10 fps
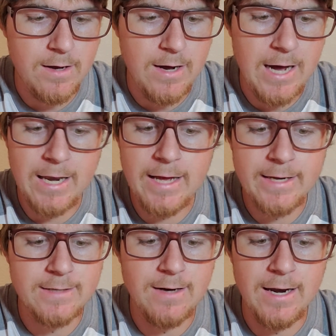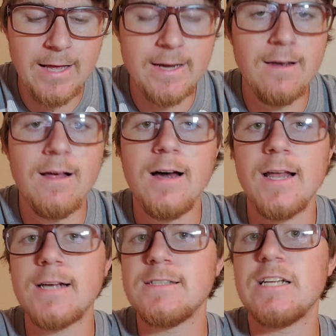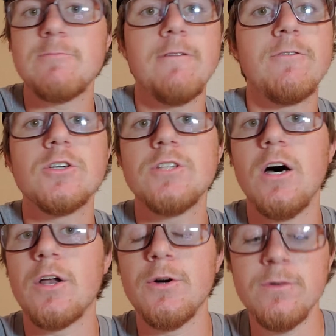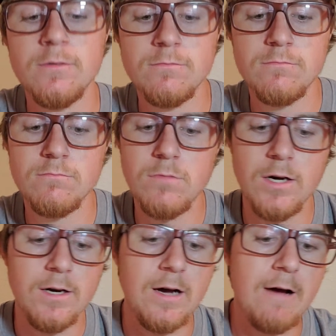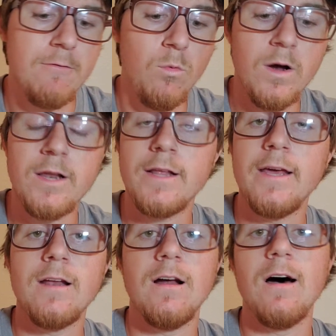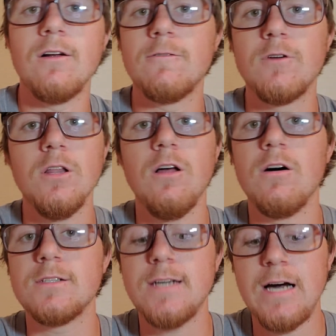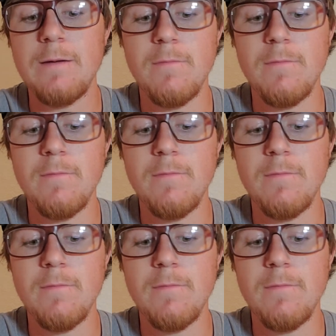I like it. I like it a lot. Like I said, it's my first auto. I've wanted to get an auto for a long time.